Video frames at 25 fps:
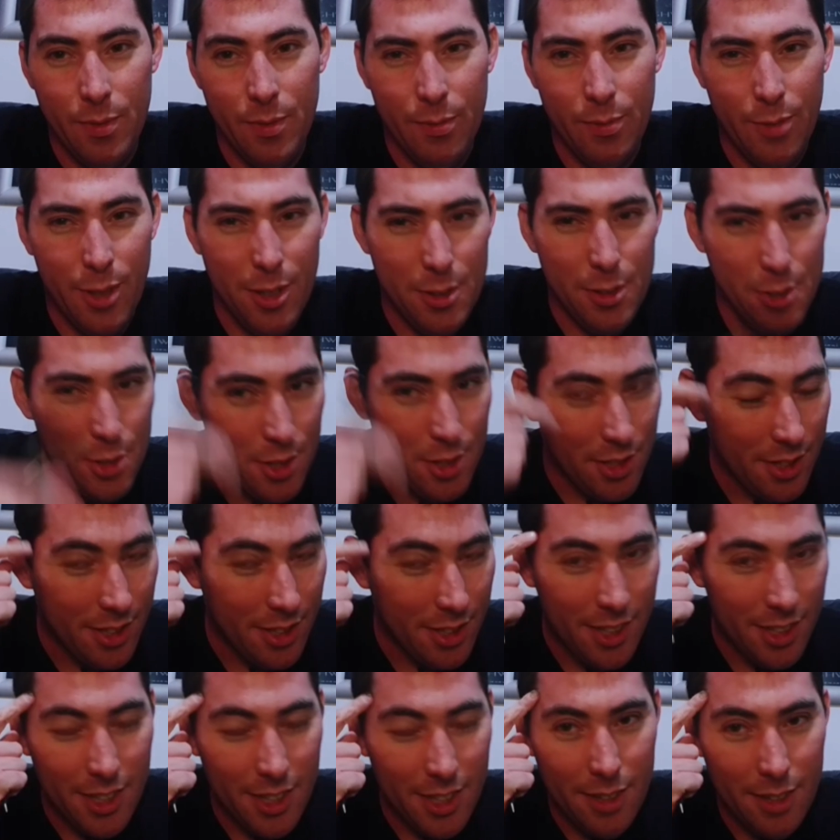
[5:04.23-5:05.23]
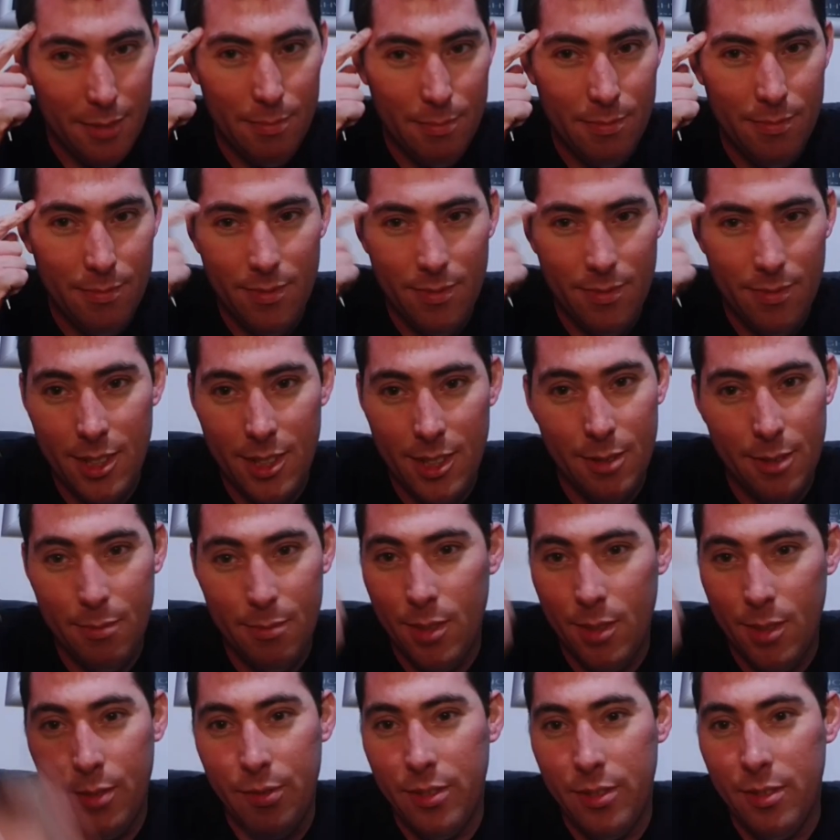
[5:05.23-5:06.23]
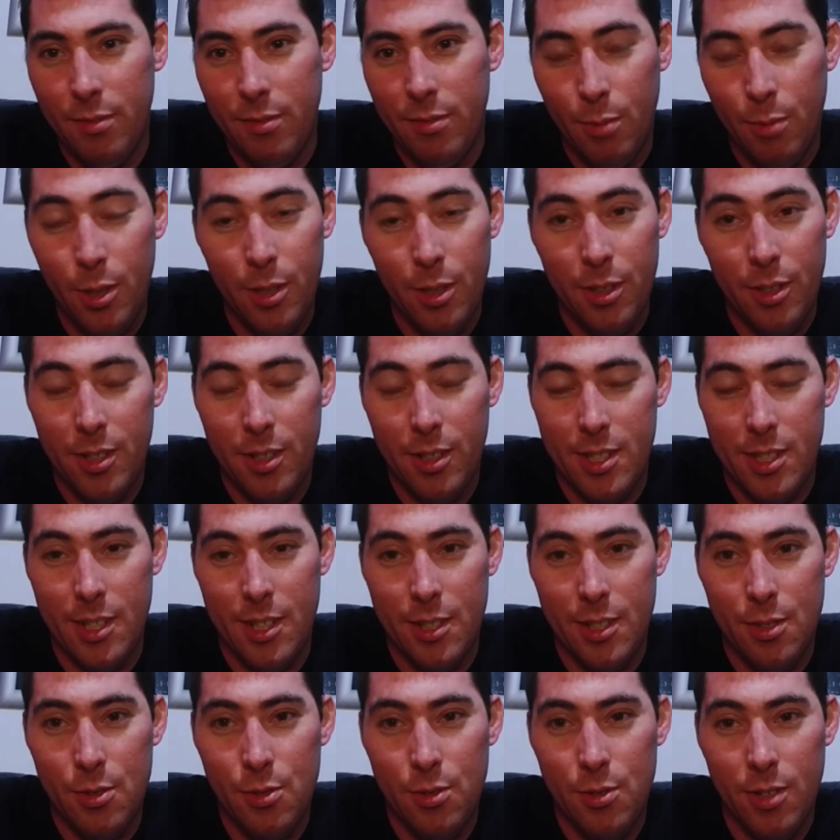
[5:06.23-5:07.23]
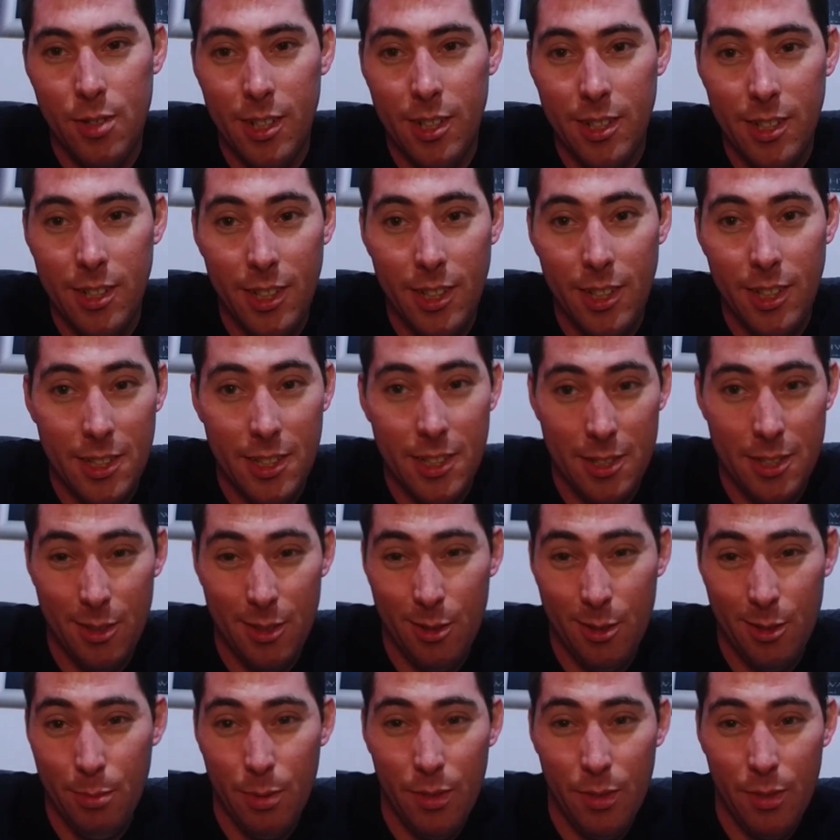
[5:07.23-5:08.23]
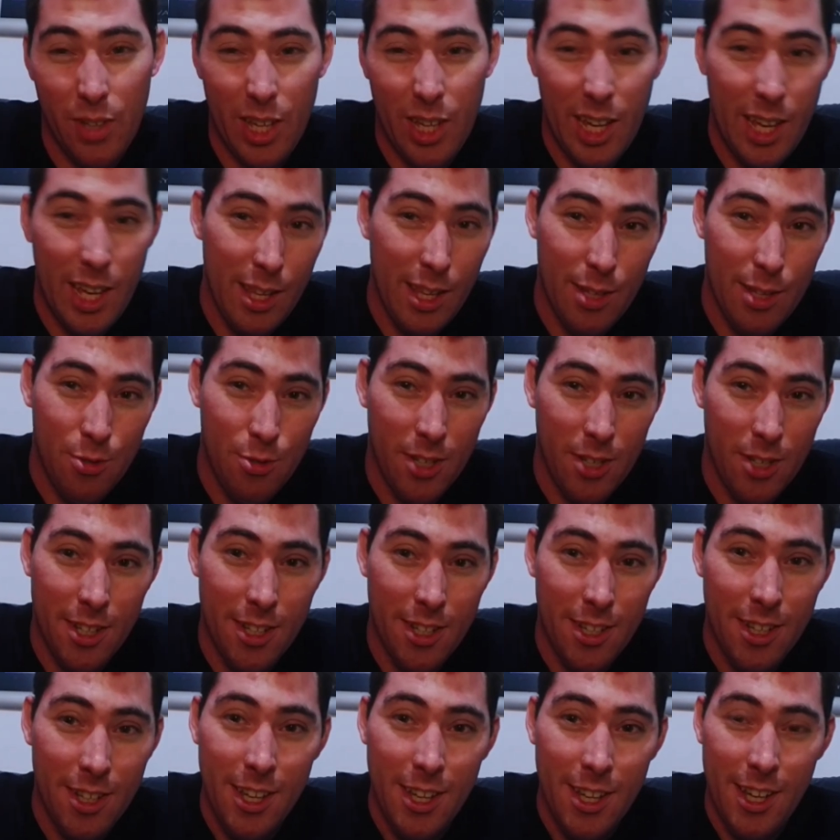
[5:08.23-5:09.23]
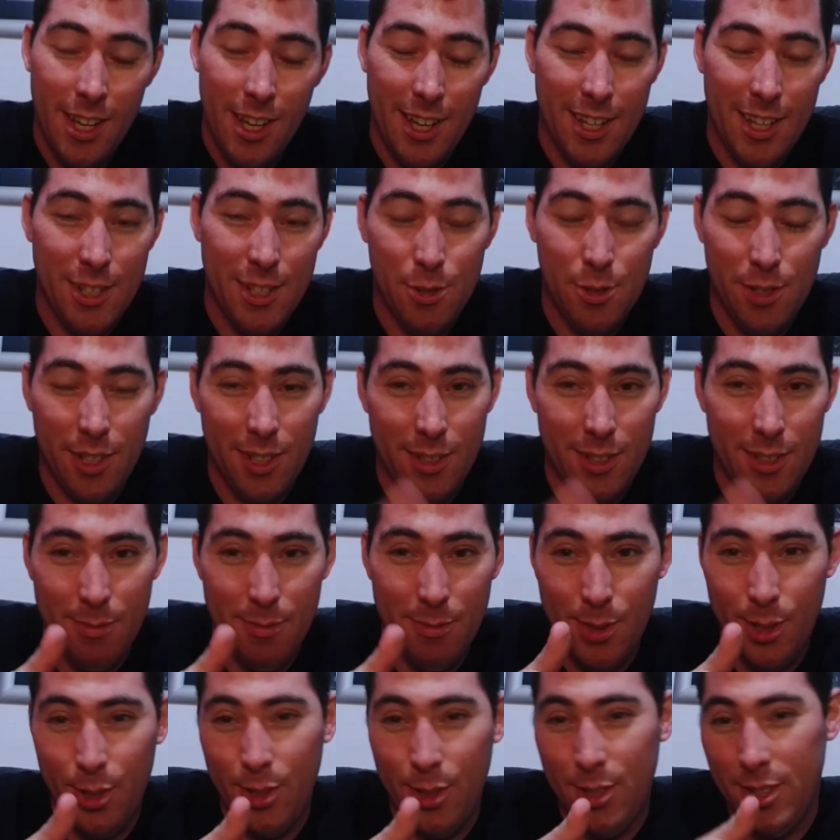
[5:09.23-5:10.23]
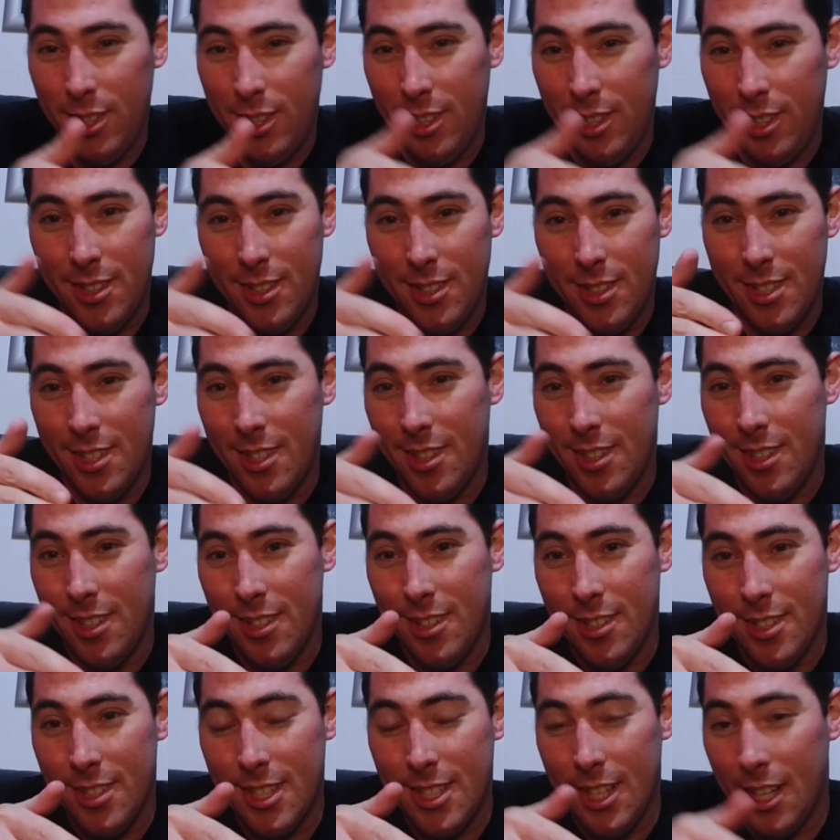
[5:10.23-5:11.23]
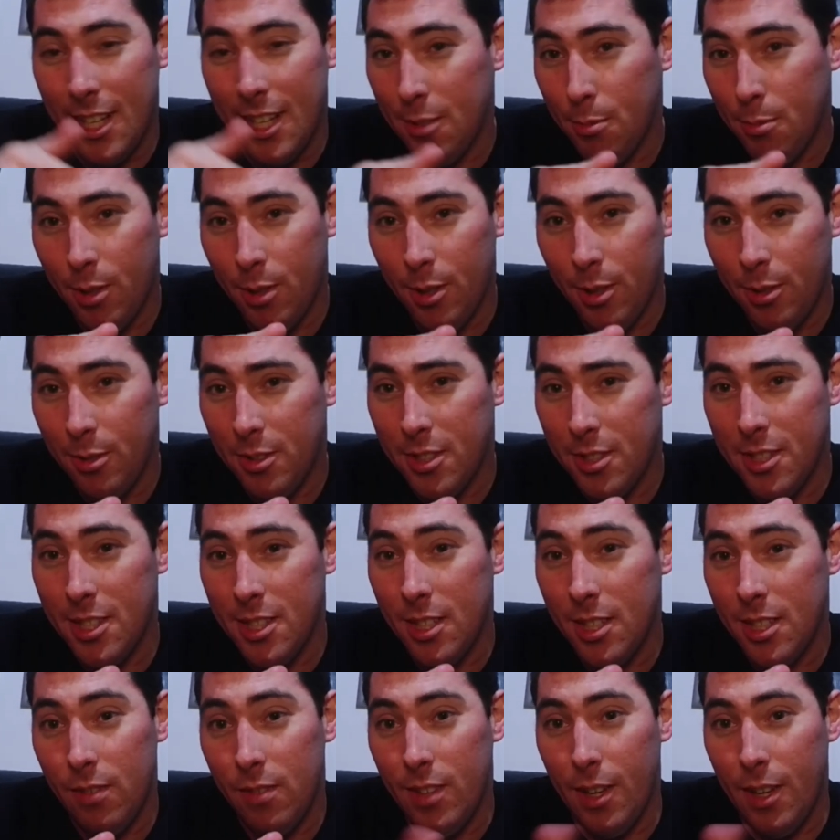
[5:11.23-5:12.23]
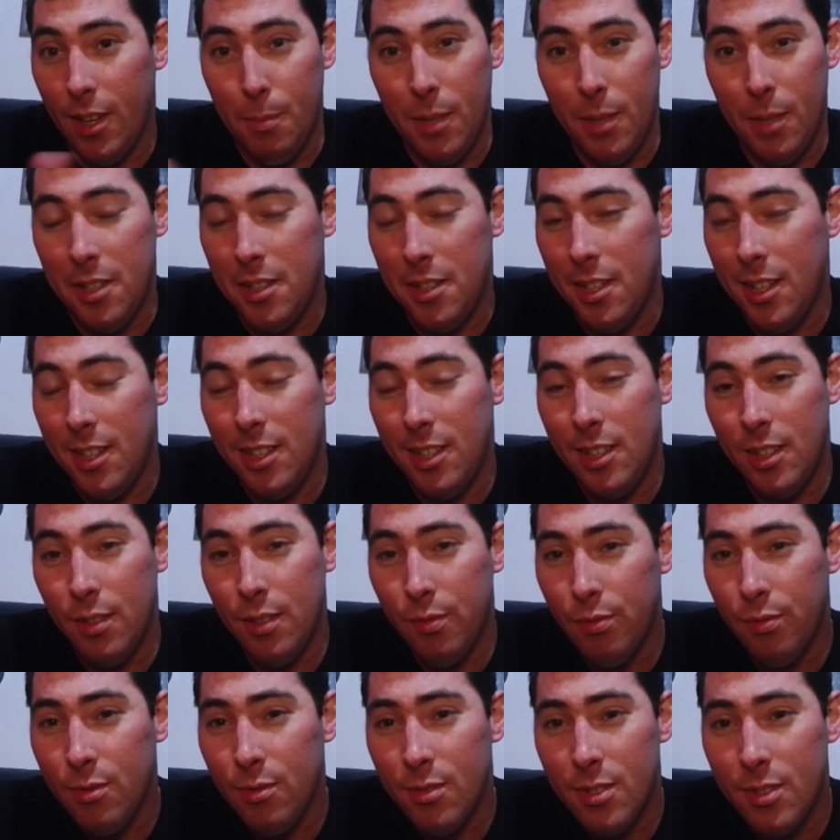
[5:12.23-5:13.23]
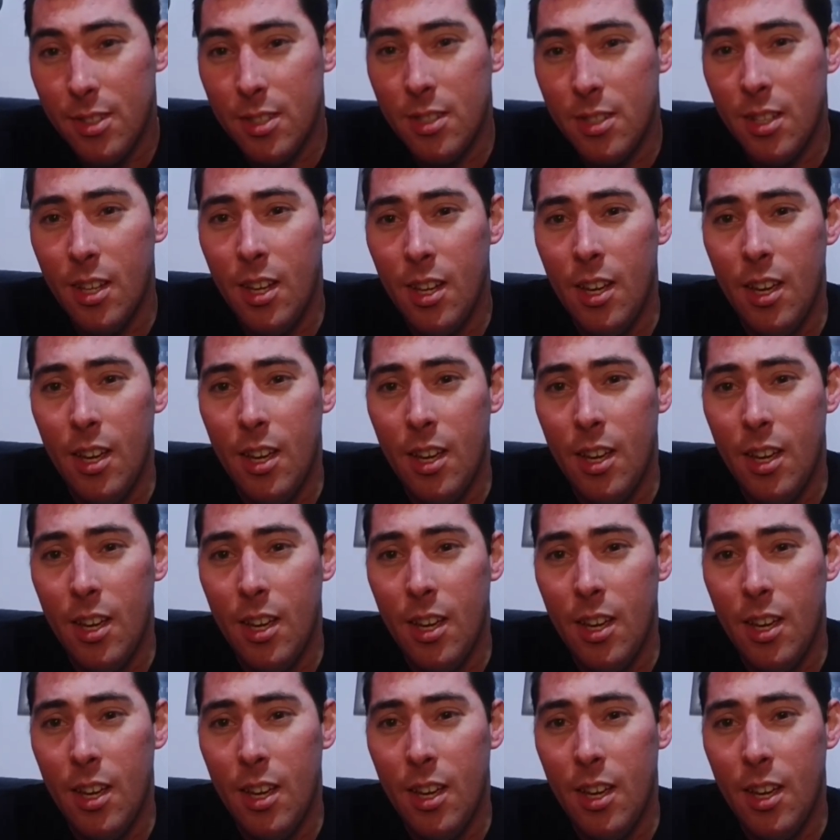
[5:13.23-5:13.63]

unfortunately, you know, nothing worked. I tried heating it up with a hairdryer. I tried cutting into the sidewall to see if that made any difference.